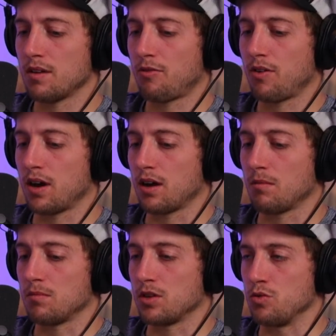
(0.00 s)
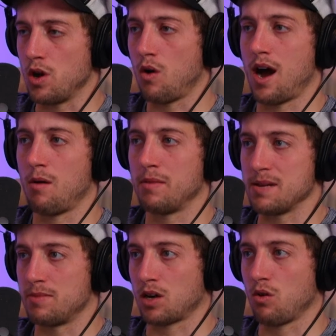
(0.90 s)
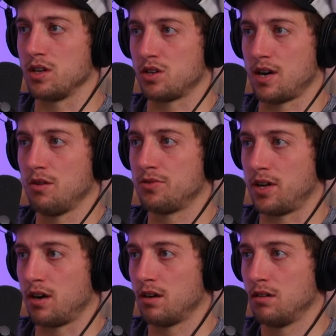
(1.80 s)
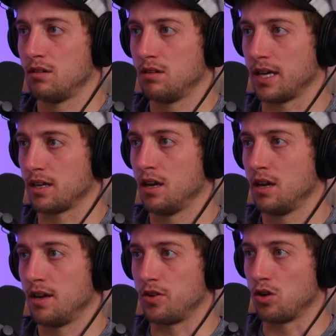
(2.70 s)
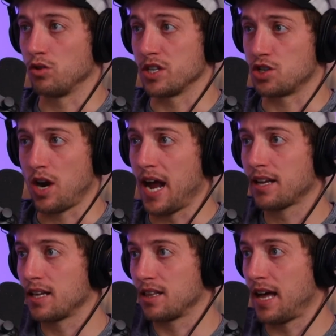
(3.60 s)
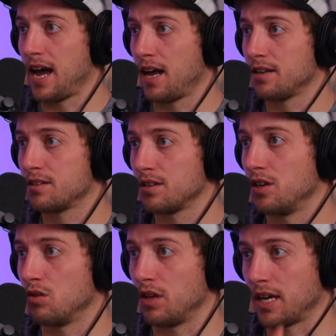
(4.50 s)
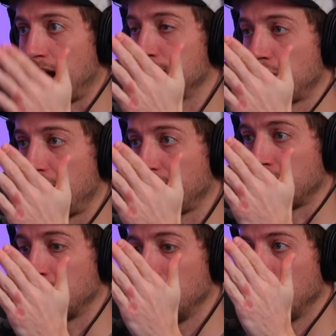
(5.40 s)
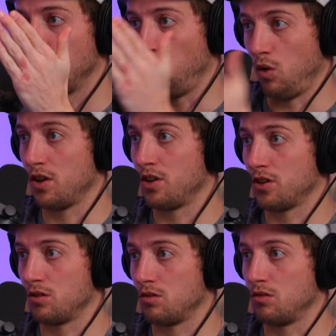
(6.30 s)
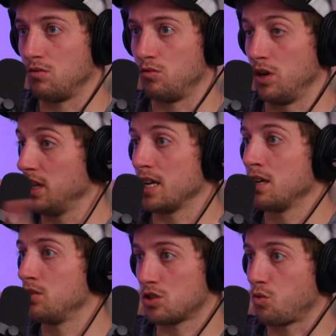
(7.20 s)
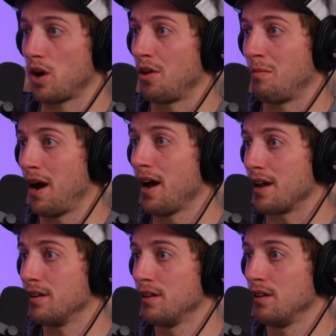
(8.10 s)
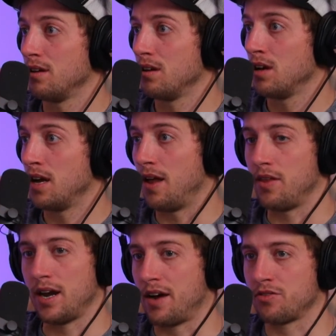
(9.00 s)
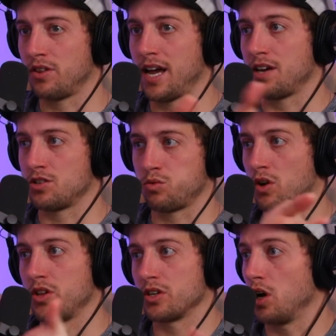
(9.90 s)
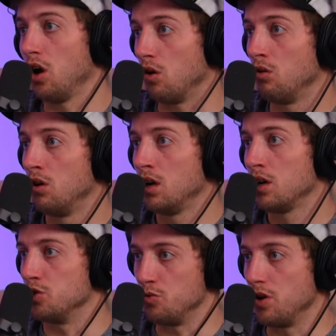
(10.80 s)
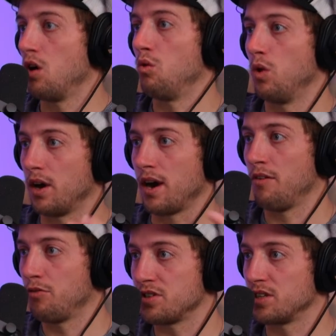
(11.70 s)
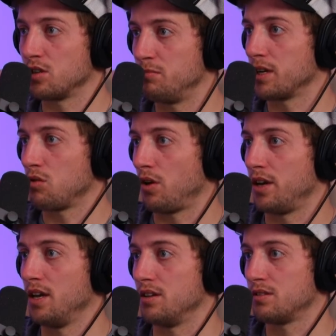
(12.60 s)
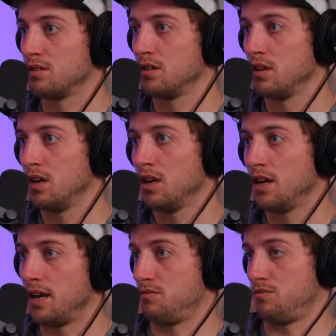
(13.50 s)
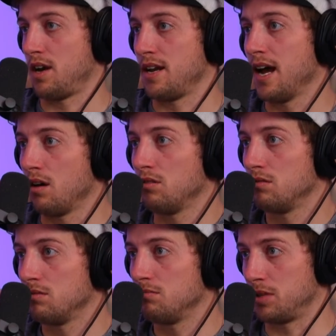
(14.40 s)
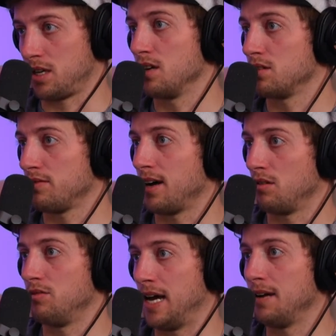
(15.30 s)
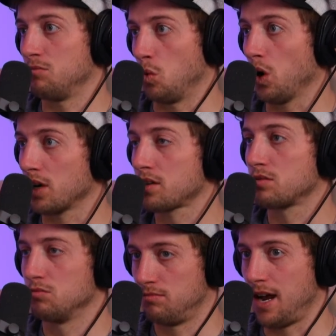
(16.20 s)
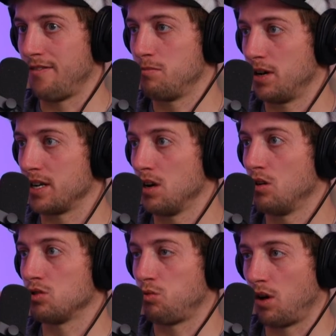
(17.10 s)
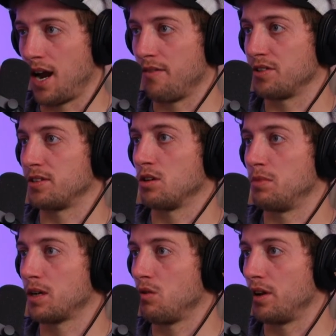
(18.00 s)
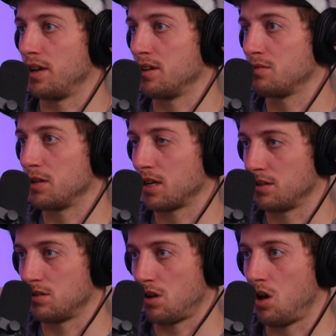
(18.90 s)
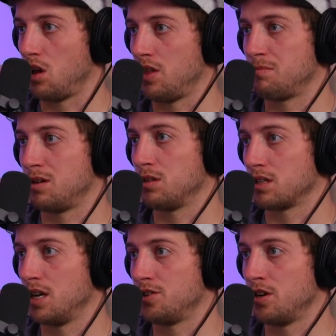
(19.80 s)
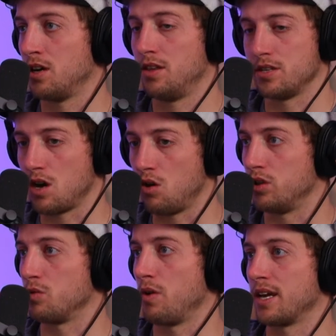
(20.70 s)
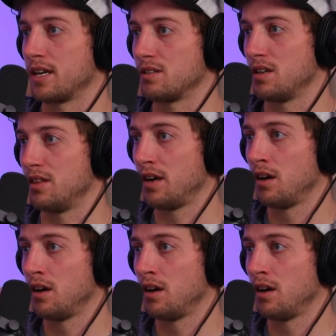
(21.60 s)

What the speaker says: know how many Bitcoins are out there, like if you're only tracking that, like I'm tracking where they're mined. Yeah. And then after that, just where they go, where every single Bitcoin is. And right now, because of how that works, everybody knows where every single Bitcoin is because it's all on that public ledger. The only way it gets in